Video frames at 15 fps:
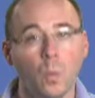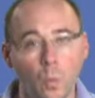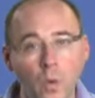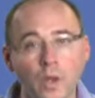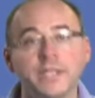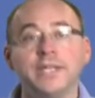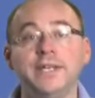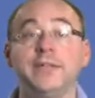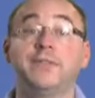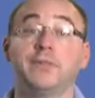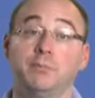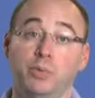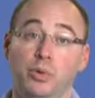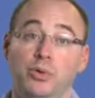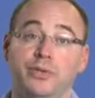What is
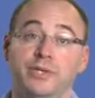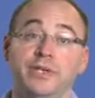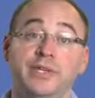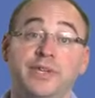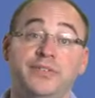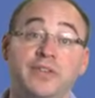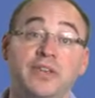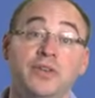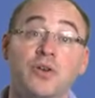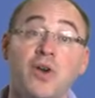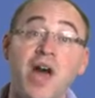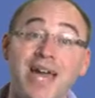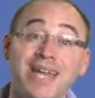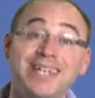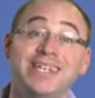important is that
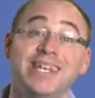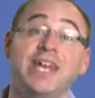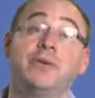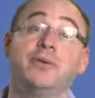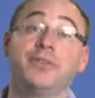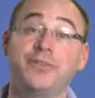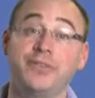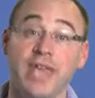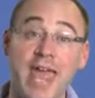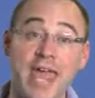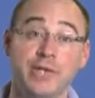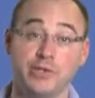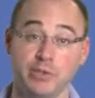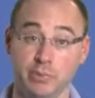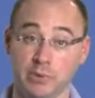your idea is
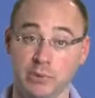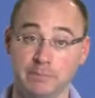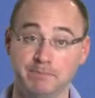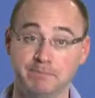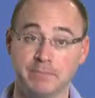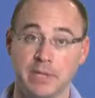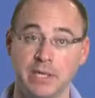tangible.